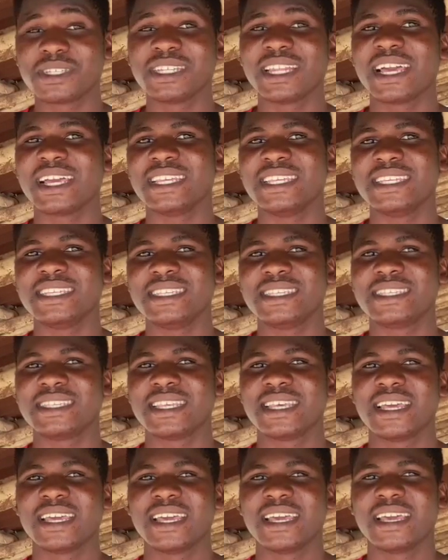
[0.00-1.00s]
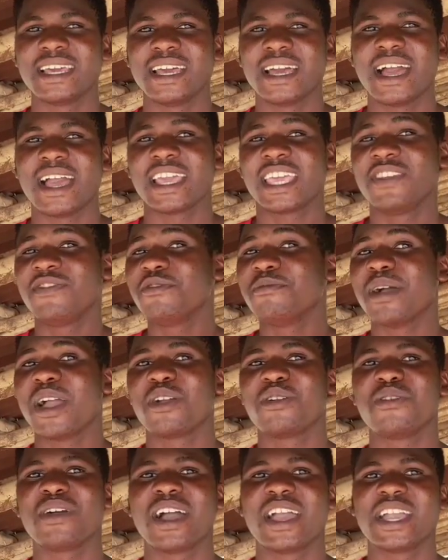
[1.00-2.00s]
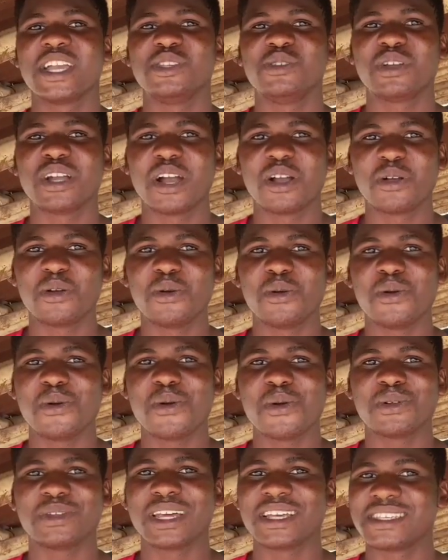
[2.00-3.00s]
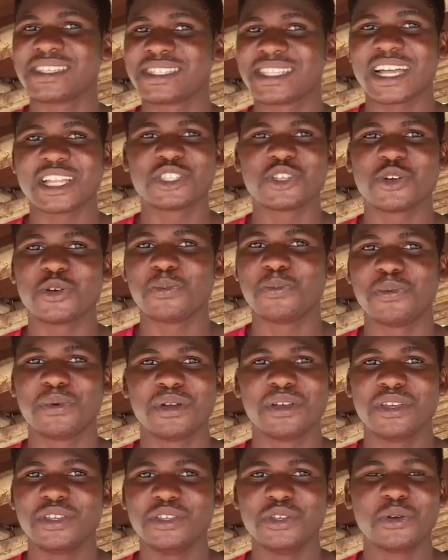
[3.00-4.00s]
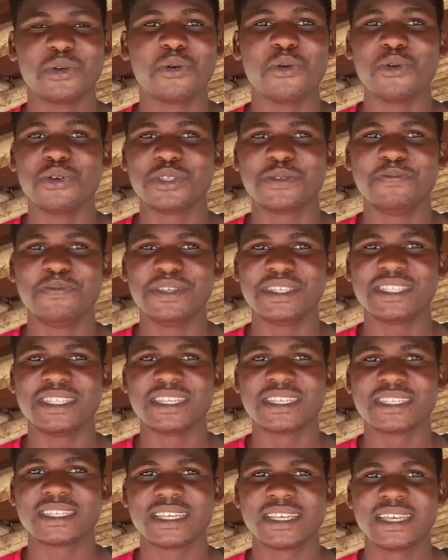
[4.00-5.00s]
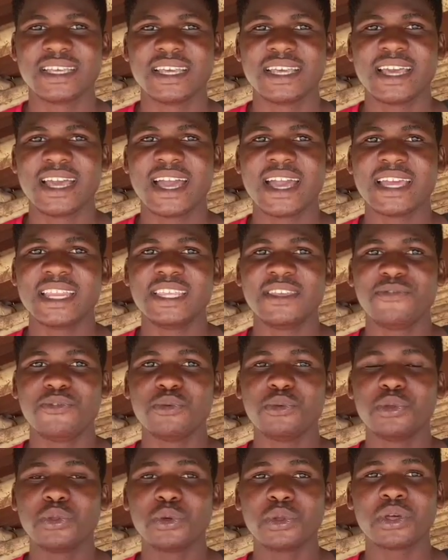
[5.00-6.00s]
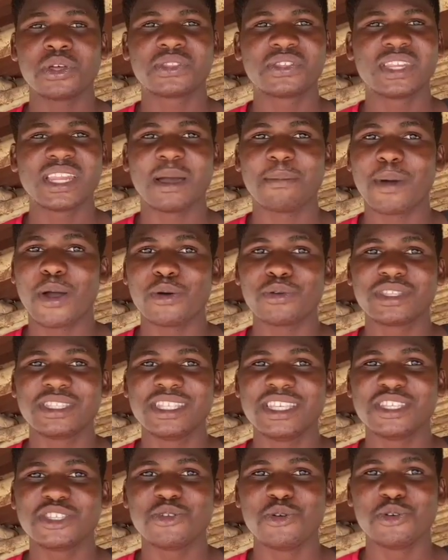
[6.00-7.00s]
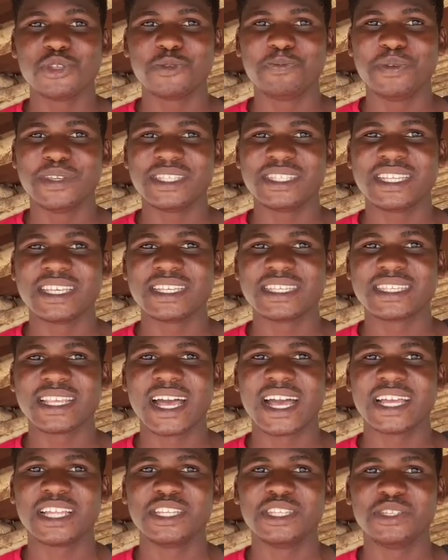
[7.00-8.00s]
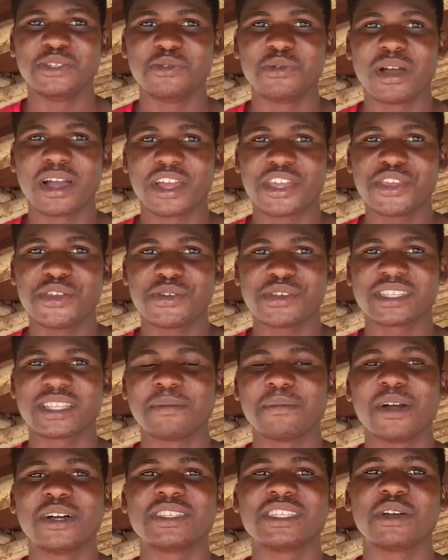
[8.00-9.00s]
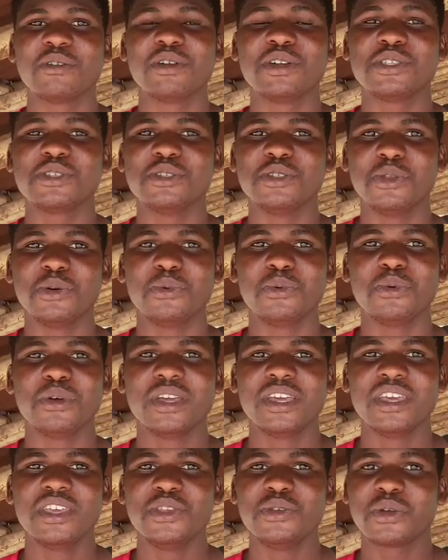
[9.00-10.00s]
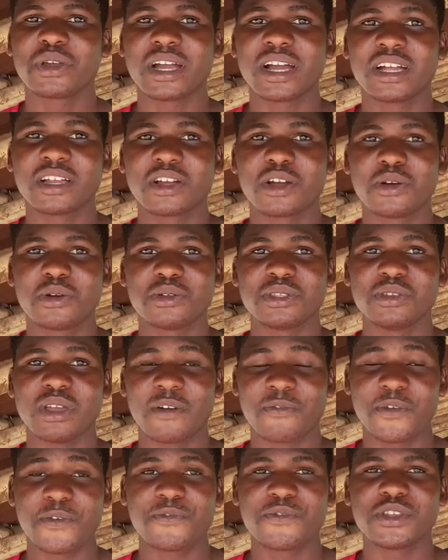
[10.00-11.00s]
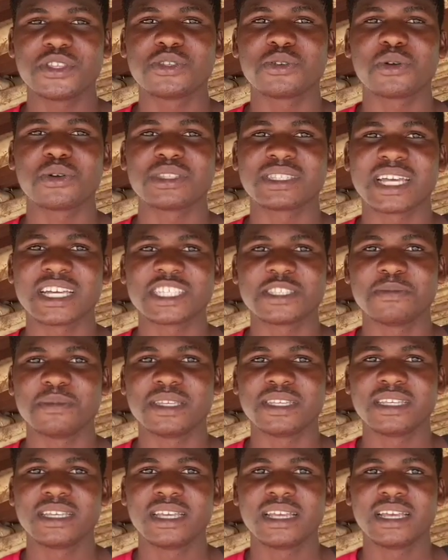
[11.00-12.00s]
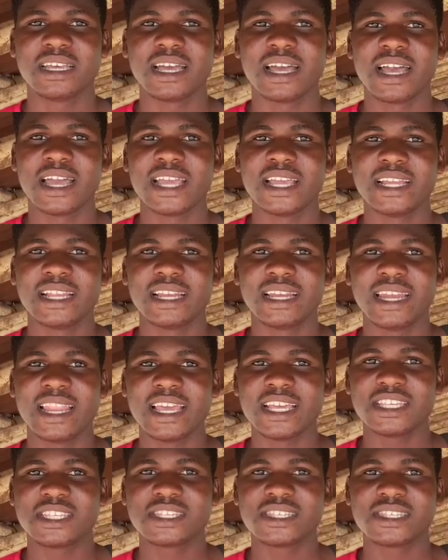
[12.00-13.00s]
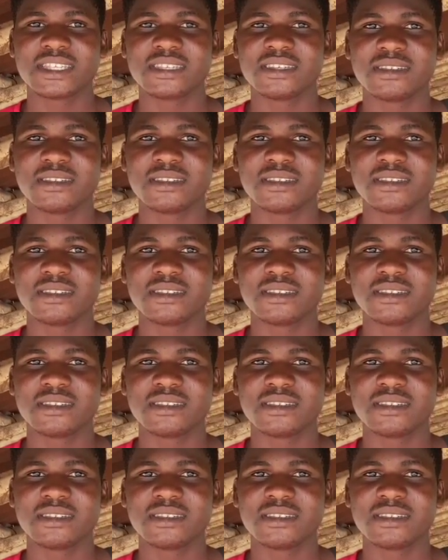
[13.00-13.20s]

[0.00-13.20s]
like this, I give you my go ahead. You can go on and start up your goat business. And if you know nothing about this goat business and you are curious about it, I want to know, you are free to contact me, and let's